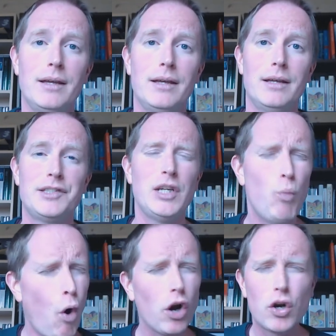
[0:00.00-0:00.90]
See,
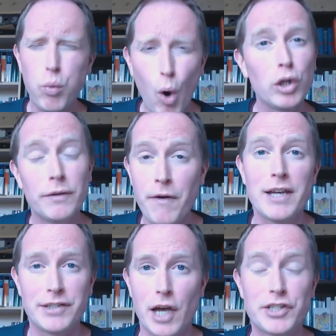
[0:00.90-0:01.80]
what
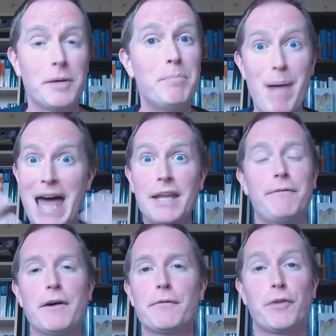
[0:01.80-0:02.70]
qualifies us to
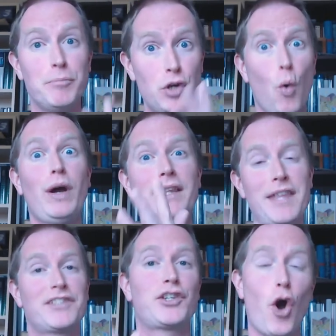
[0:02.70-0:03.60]
benefit from knowing
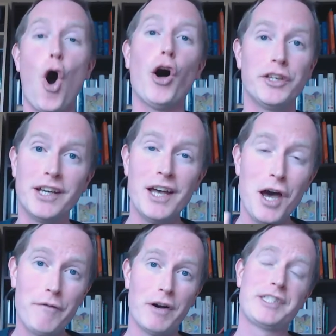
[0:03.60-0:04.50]
this God
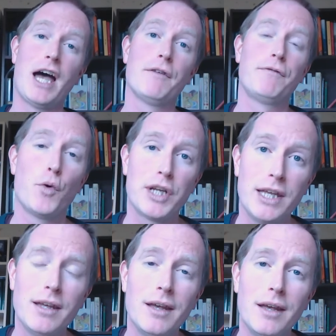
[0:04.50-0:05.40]
of Isaiah 40?
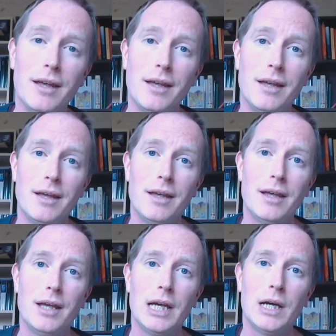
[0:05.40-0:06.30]

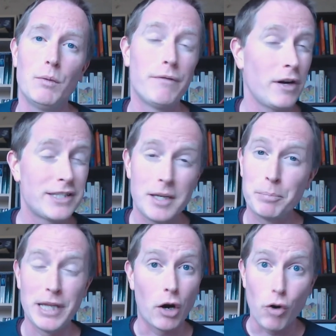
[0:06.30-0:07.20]
Well, very
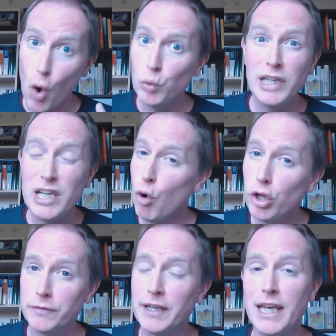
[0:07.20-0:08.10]
simply, our only
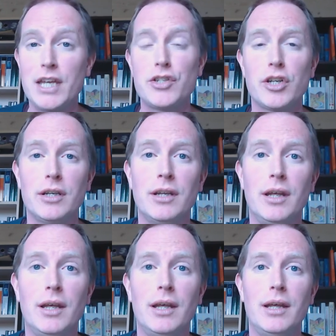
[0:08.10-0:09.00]
qualification
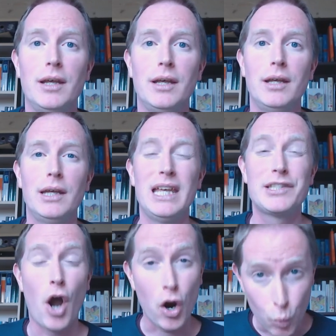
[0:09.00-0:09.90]
is
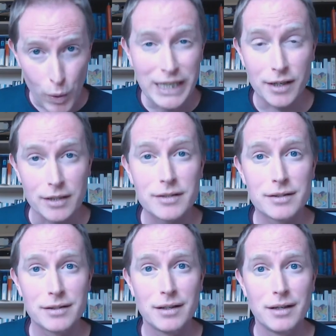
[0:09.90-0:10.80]
our
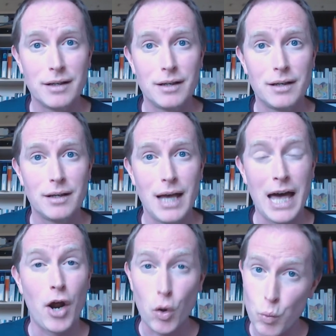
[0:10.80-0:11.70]
weakness and
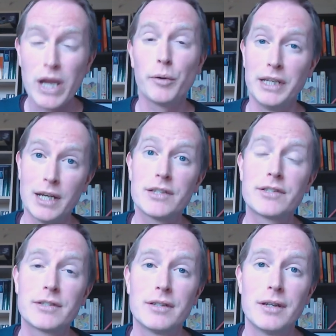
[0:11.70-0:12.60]
our
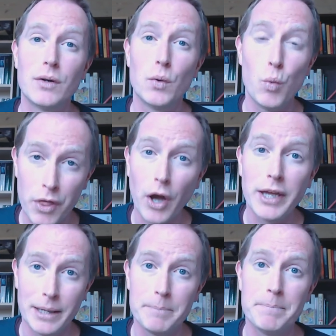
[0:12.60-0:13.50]
weariness without
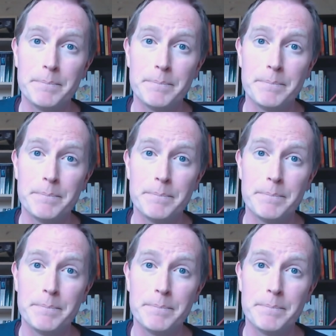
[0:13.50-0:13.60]
him.